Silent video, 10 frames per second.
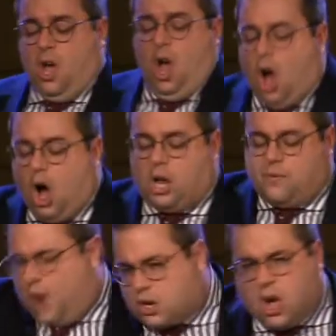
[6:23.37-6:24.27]
all
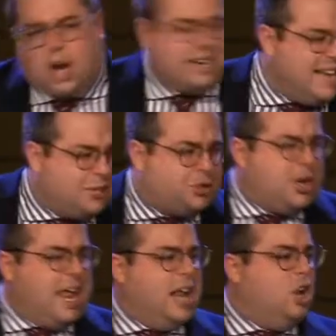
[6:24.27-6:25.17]
of our
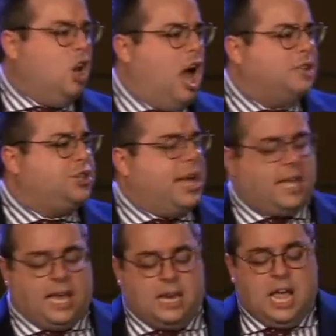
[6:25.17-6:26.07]
cognition and logic
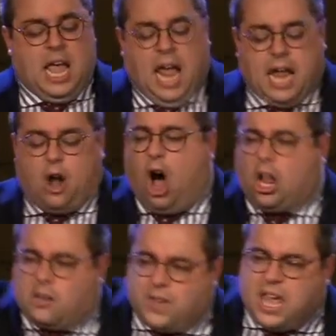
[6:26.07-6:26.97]
and, and
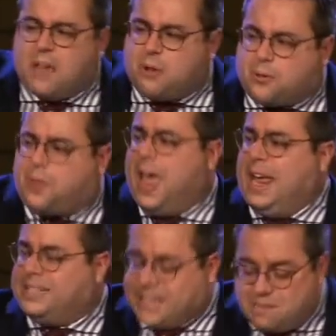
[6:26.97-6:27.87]
all of the other
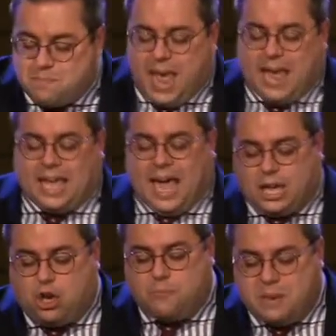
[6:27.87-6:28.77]
things that make a
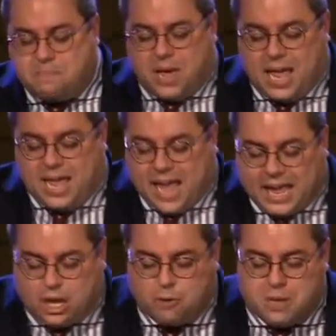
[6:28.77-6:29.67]
human being a
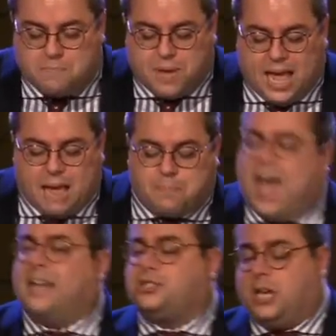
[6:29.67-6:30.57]
human being.
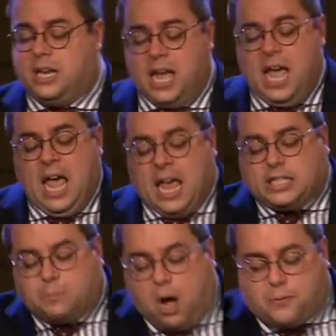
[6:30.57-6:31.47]
Passion
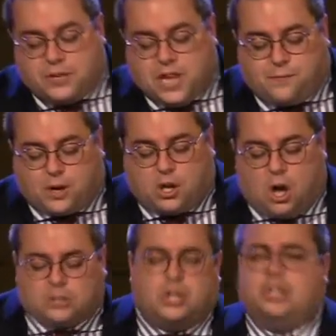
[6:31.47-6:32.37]
is both
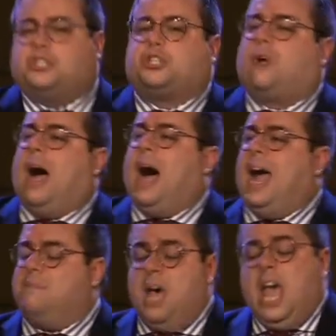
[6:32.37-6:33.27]
difficult to
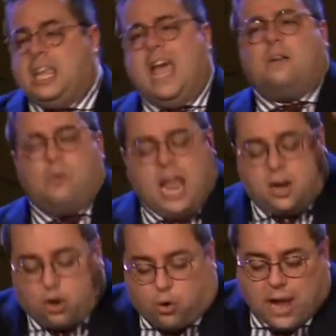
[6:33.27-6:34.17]
describe, yet
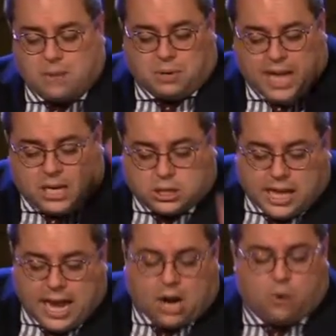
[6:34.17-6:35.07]
incredibly
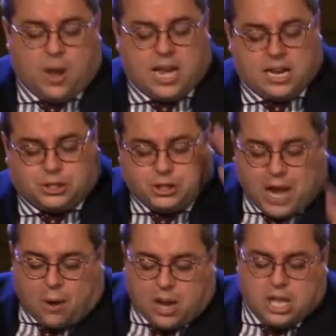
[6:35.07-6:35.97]
clear when it is
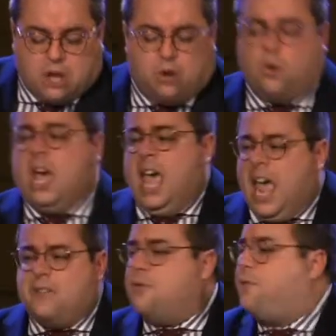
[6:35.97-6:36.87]
staring you
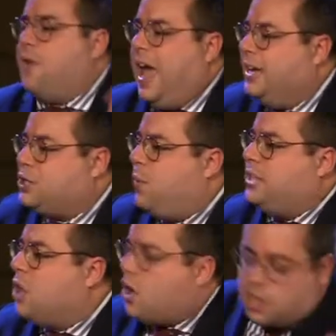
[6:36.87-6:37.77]
in the face. We
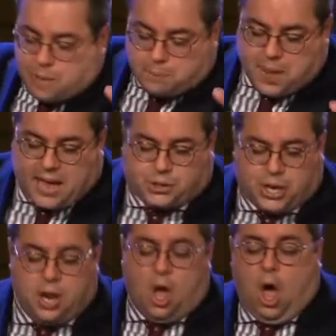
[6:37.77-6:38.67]
talk about
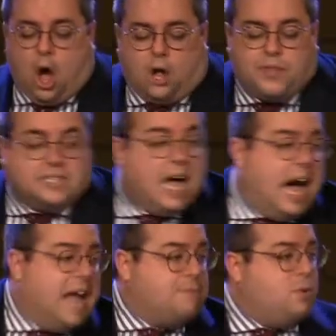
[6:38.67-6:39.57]
passion all the
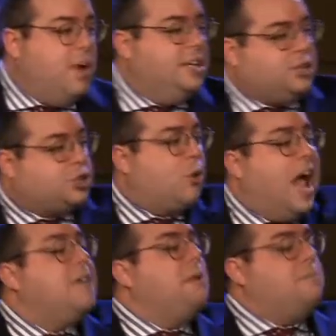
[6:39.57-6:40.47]
time and we
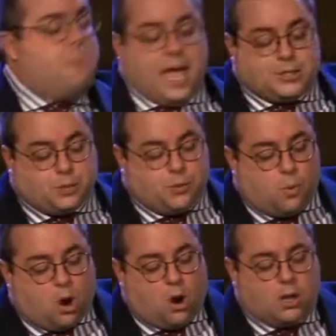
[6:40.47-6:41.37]
describe it best with
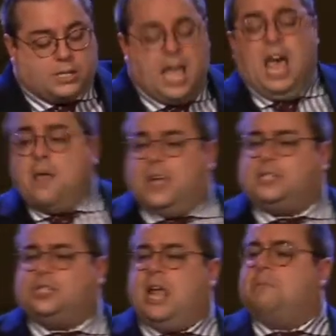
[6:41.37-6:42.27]
words that
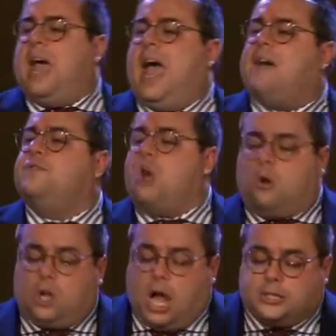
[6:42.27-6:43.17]
seem to have no
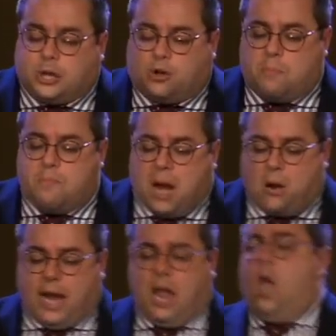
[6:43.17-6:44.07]
logical
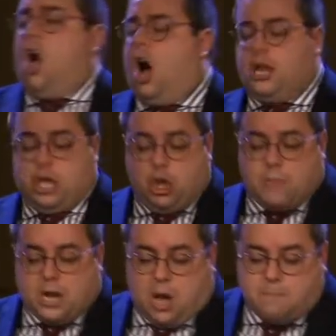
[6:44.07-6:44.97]
bearing on
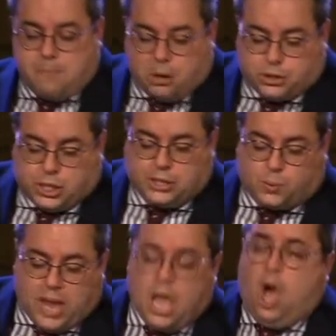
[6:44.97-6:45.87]
human emotions.
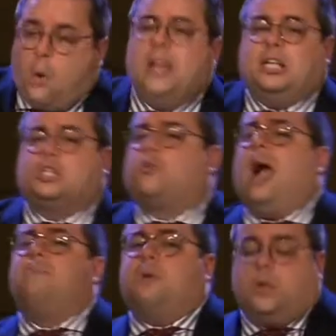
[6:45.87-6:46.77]
We, we
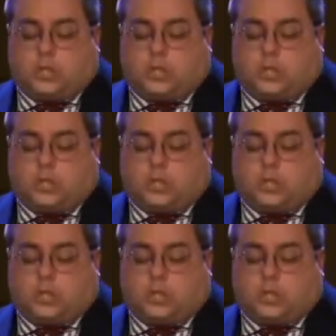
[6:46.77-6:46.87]
describe it with